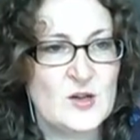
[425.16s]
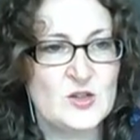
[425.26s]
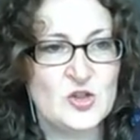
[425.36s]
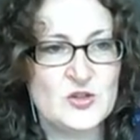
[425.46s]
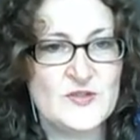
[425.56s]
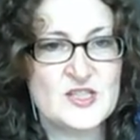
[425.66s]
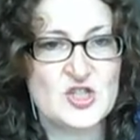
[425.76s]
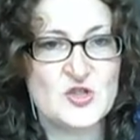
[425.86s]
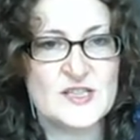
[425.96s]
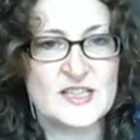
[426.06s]
Now, a lot of us are
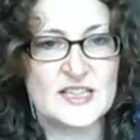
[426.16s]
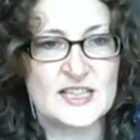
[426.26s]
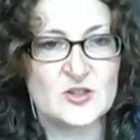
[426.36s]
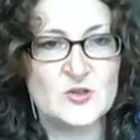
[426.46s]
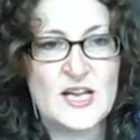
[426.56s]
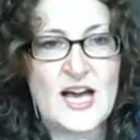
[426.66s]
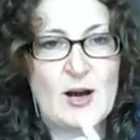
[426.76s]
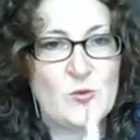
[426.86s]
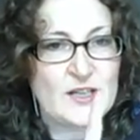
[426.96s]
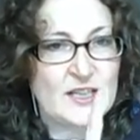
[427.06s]
using Leo,
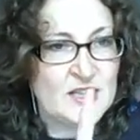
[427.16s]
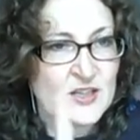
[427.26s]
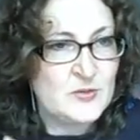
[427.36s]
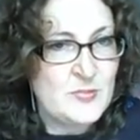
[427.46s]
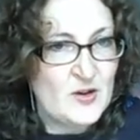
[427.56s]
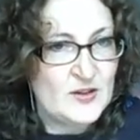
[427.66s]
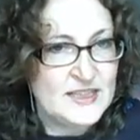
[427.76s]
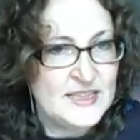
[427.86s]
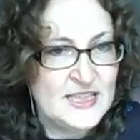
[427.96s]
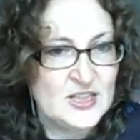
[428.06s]
and what I love about
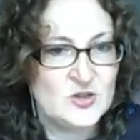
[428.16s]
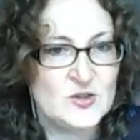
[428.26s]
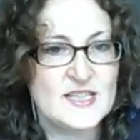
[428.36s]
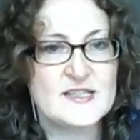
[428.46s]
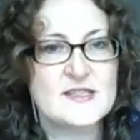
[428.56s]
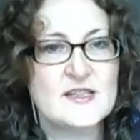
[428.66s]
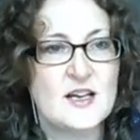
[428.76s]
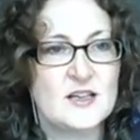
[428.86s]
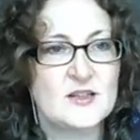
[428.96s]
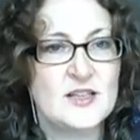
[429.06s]
Leo is
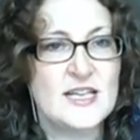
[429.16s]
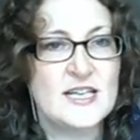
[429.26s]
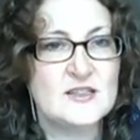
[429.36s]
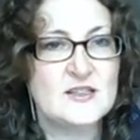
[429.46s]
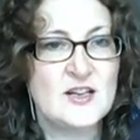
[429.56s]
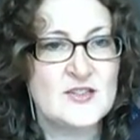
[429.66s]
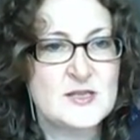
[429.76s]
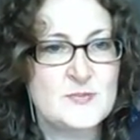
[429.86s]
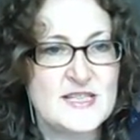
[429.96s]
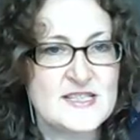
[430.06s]
it kind of
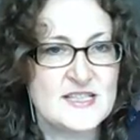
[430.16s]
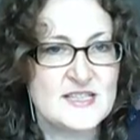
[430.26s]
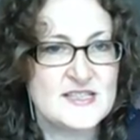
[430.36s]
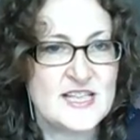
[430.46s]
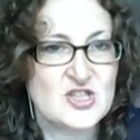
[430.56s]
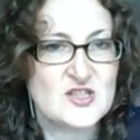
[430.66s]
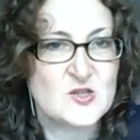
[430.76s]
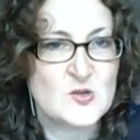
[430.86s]
splits it into sections.